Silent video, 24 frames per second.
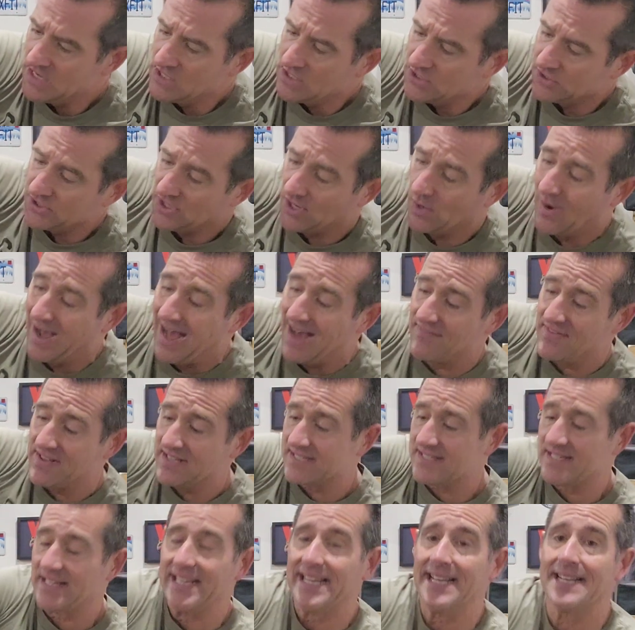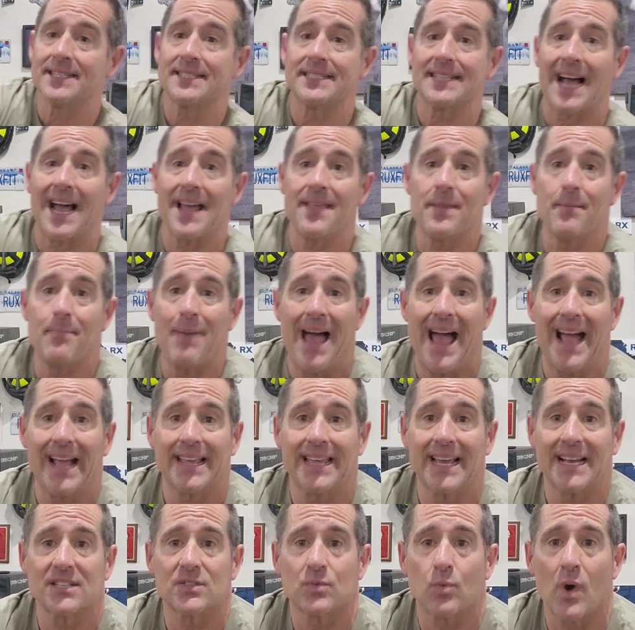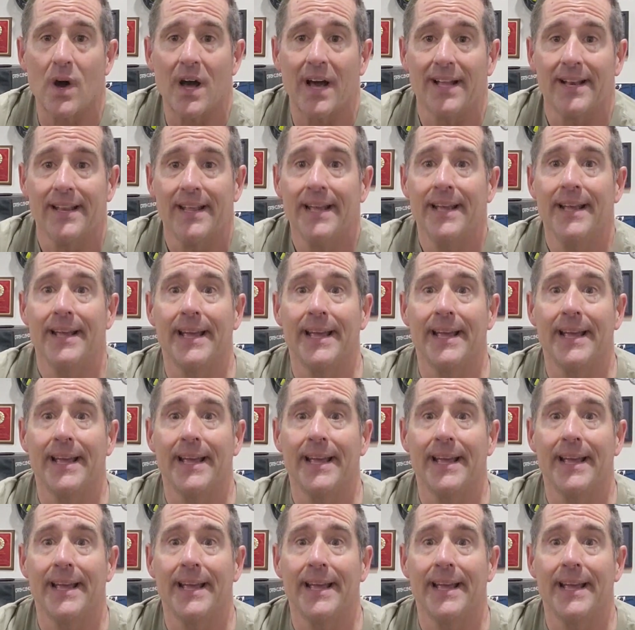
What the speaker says: So obviously inside the bag, guess what?